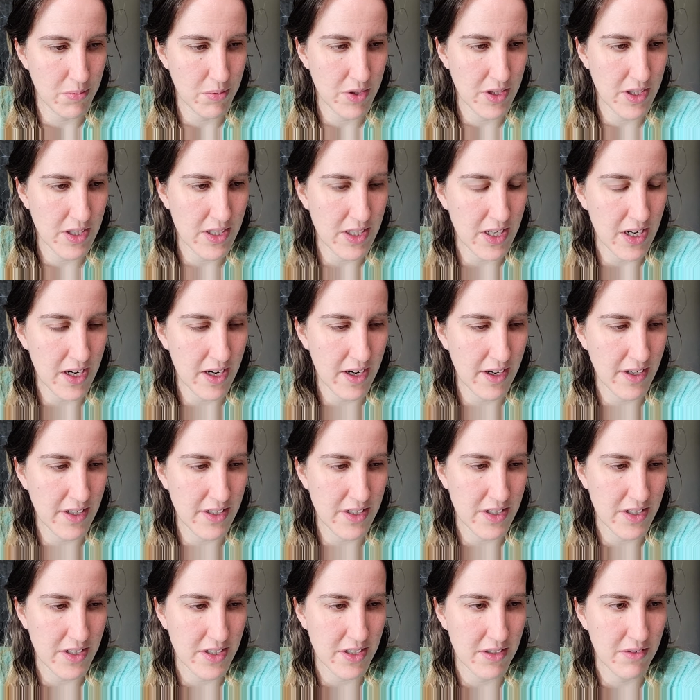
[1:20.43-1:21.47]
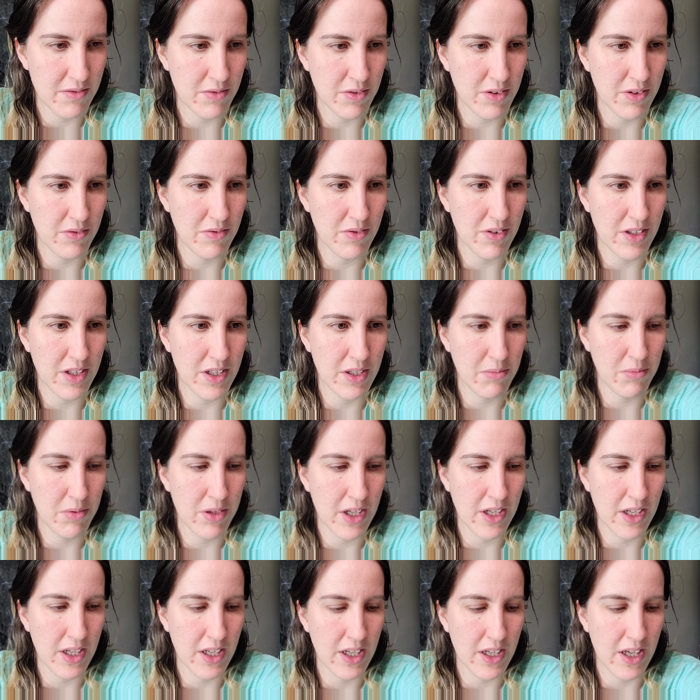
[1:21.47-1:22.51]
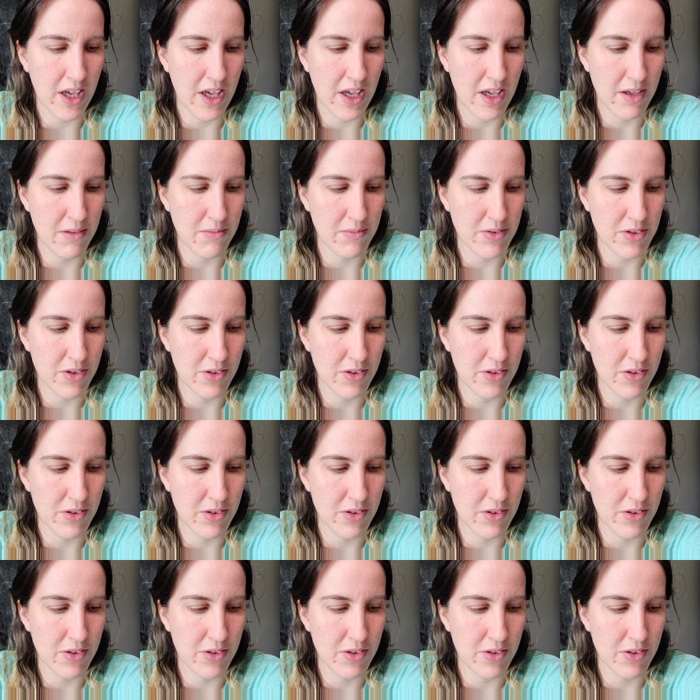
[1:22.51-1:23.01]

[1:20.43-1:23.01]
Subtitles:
pretty tired and just didn't really feel like playing a game,